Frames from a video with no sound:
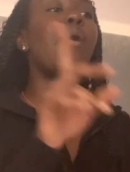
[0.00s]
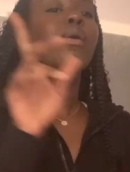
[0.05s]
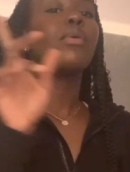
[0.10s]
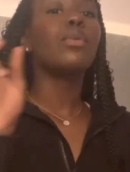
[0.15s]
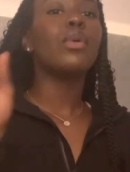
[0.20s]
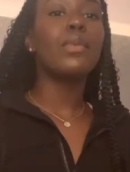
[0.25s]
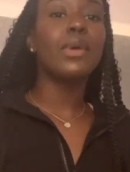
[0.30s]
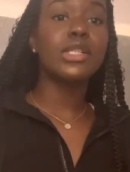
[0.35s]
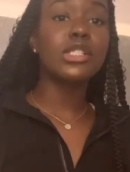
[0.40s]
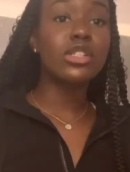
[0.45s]

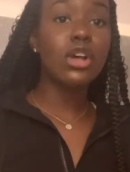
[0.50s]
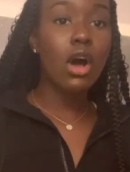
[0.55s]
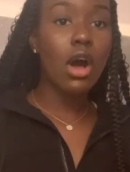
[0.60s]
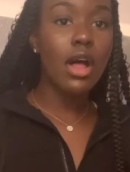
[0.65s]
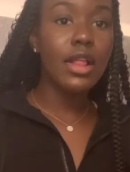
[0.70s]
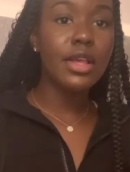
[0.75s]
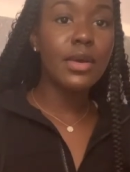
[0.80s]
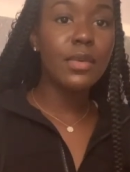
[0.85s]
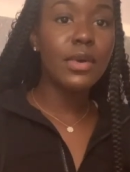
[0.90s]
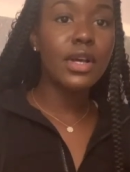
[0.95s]
we went to
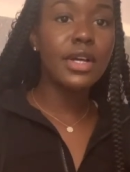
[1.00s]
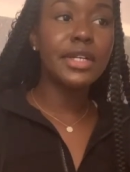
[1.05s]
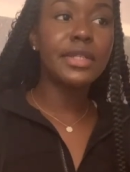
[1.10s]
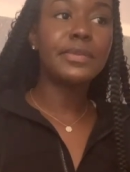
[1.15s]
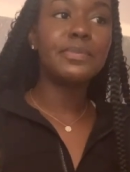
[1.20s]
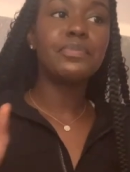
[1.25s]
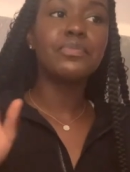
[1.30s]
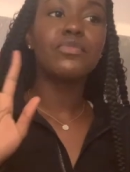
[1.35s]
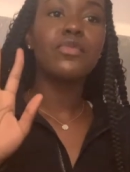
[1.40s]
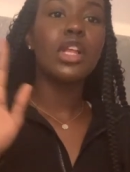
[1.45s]

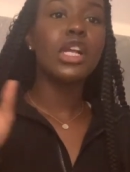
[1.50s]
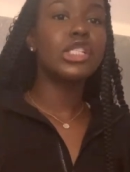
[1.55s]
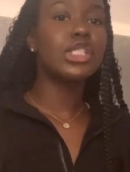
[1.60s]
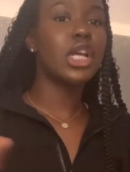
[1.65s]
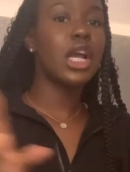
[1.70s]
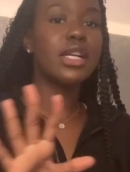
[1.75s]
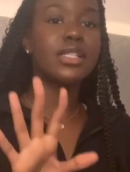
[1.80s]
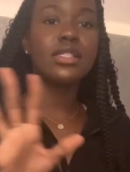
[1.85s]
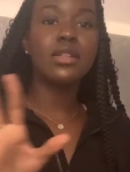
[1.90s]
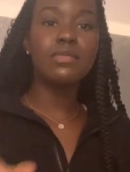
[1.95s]
Hollywood,
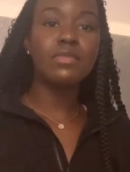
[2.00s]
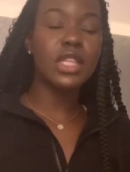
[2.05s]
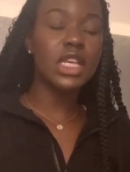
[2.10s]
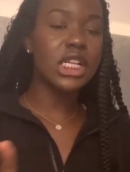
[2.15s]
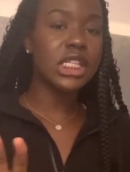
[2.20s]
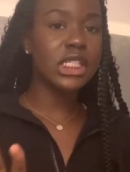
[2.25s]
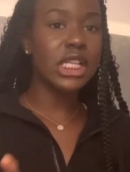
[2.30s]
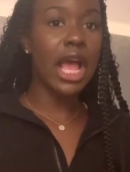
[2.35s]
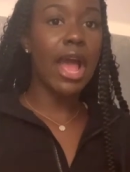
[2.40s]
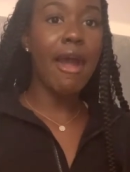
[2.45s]
checked some
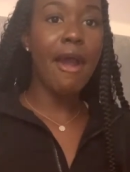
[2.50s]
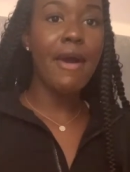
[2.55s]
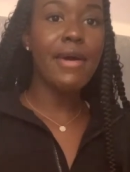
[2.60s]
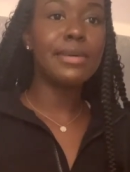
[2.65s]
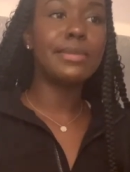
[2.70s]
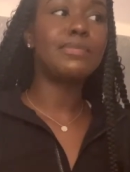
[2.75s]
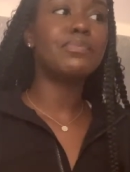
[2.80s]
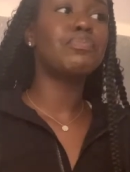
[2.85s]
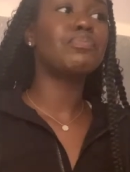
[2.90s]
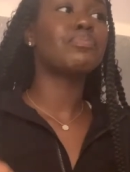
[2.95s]
things
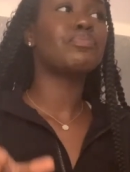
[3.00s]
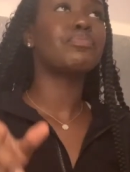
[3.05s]
out,